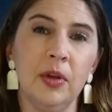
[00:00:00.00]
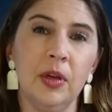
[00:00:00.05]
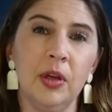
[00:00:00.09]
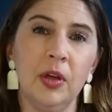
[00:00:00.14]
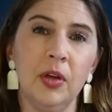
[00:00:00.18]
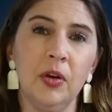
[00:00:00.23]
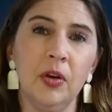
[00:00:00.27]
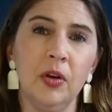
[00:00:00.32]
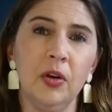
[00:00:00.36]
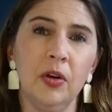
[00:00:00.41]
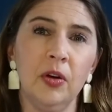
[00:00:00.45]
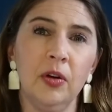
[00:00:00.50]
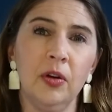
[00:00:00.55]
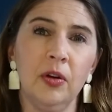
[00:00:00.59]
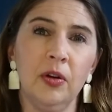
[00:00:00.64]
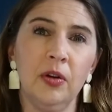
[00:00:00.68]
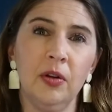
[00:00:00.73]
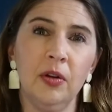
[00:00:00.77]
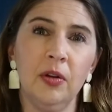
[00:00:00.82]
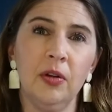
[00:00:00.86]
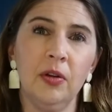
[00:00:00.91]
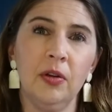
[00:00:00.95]

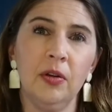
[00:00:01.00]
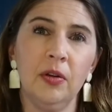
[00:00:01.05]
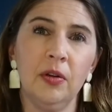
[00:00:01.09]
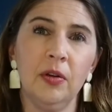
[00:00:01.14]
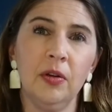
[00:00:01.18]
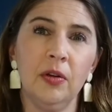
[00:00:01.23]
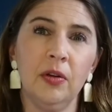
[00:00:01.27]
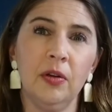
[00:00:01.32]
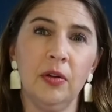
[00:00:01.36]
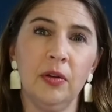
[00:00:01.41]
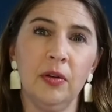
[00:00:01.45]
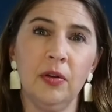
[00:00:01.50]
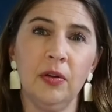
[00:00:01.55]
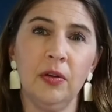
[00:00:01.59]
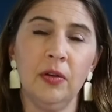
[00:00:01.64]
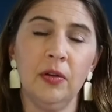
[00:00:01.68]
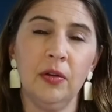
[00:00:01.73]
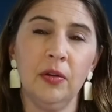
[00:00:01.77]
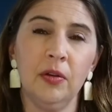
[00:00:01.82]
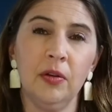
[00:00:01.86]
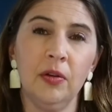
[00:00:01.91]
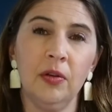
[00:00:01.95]

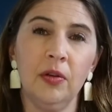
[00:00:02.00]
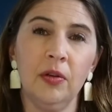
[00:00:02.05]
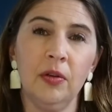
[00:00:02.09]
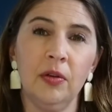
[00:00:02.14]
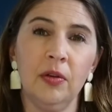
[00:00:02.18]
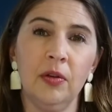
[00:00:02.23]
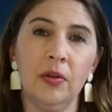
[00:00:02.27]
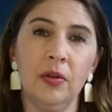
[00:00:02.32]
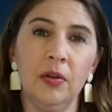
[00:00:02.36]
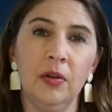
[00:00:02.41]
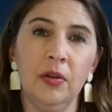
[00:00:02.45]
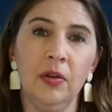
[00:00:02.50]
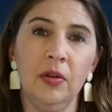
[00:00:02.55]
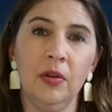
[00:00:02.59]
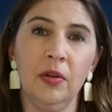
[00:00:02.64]
(silence)